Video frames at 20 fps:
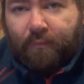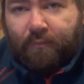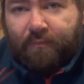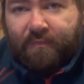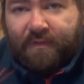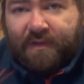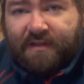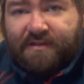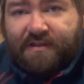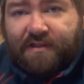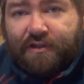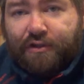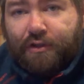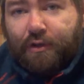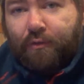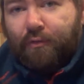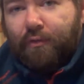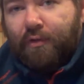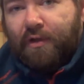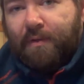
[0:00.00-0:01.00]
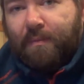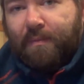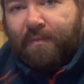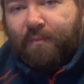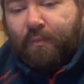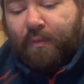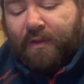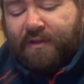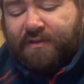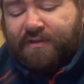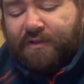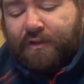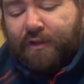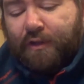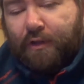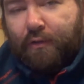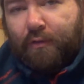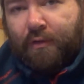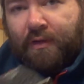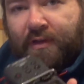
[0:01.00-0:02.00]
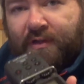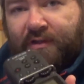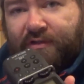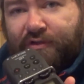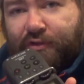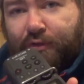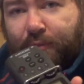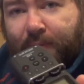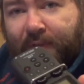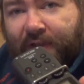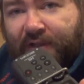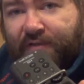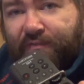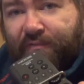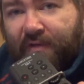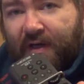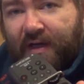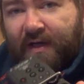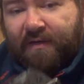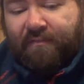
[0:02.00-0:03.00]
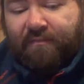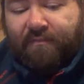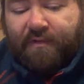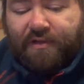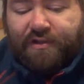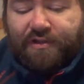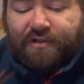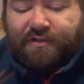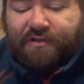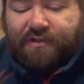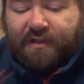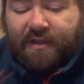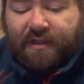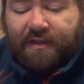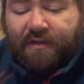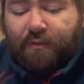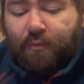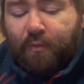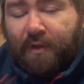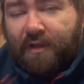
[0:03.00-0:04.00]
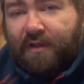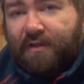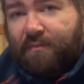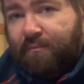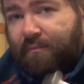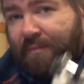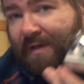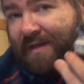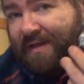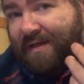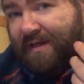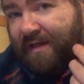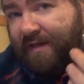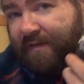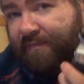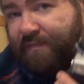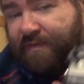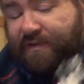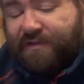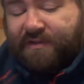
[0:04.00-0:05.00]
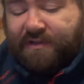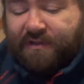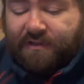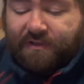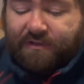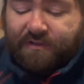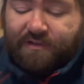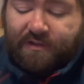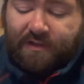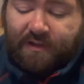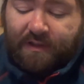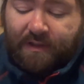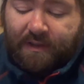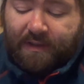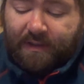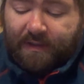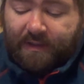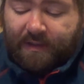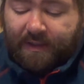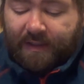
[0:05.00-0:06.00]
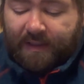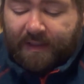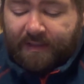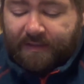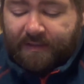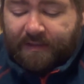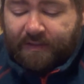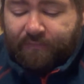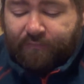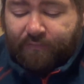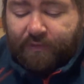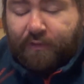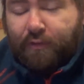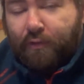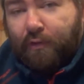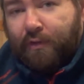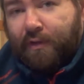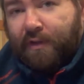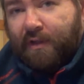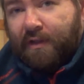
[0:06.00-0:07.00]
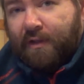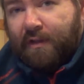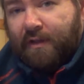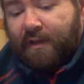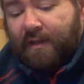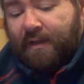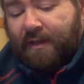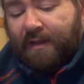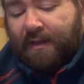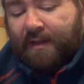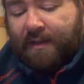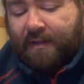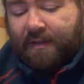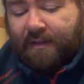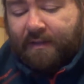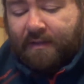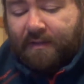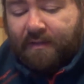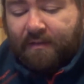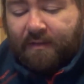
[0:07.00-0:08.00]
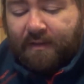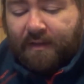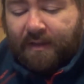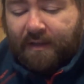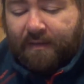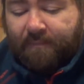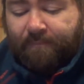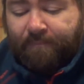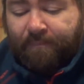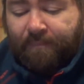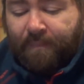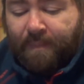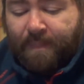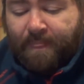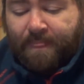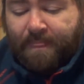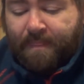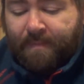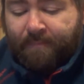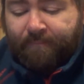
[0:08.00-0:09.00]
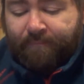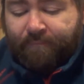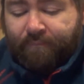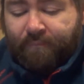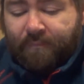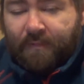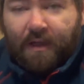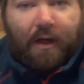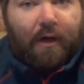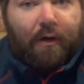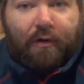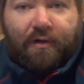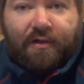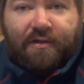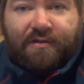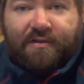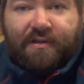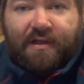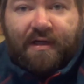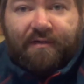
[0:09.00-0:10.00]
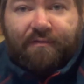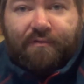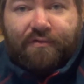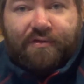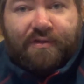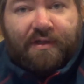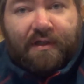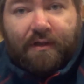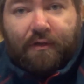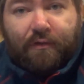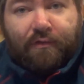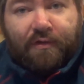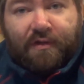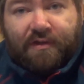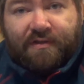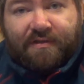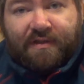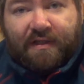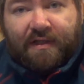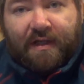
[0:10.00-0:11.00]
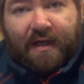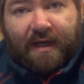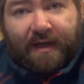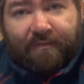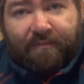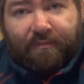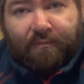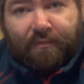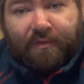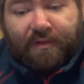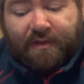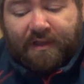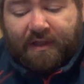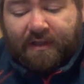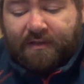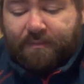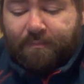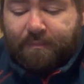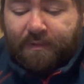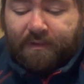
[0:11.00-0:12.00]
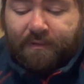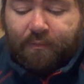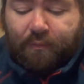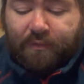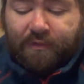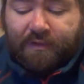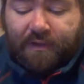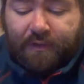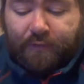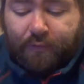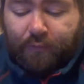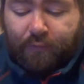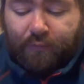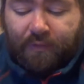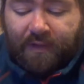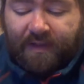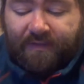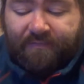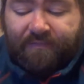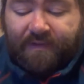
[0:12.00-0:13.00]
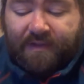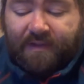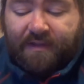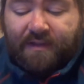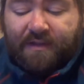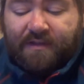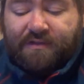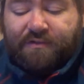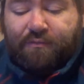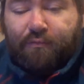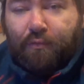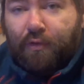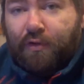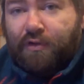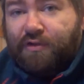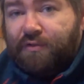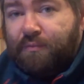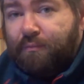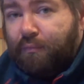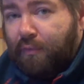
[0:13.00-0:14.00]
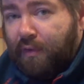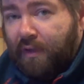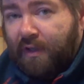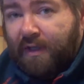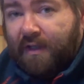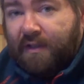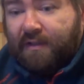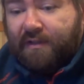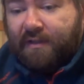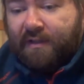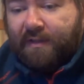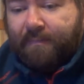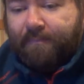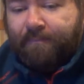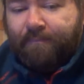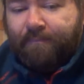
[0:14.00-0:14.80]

this I showed you a couple of weeks ago, the Zoom H5, which is a quite magnificent handheld recorder, and I honestly have to say I don't understand half of it yet, but what I do, I think it works brilliantly.